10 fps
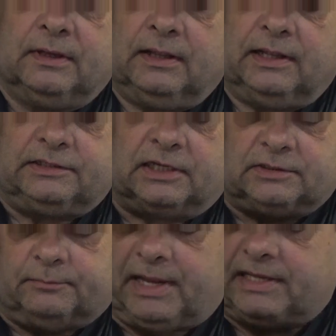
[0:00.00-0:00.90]
it
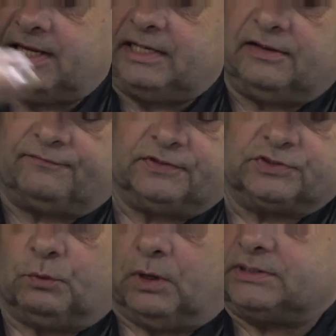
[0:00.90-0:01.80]
doesn't make any
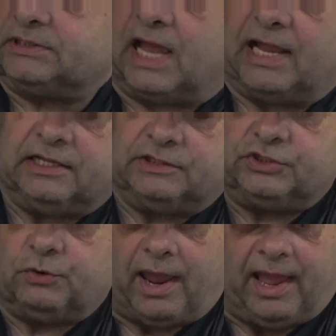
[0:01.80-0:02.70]
difference what side that
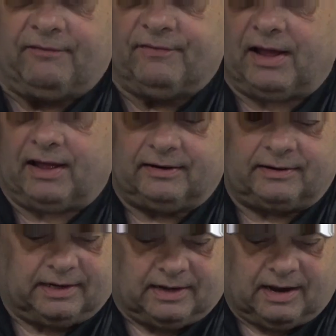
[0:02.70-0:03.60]
you have
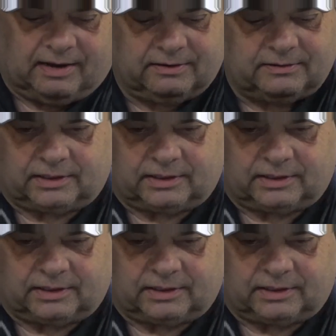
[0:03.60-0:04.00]
the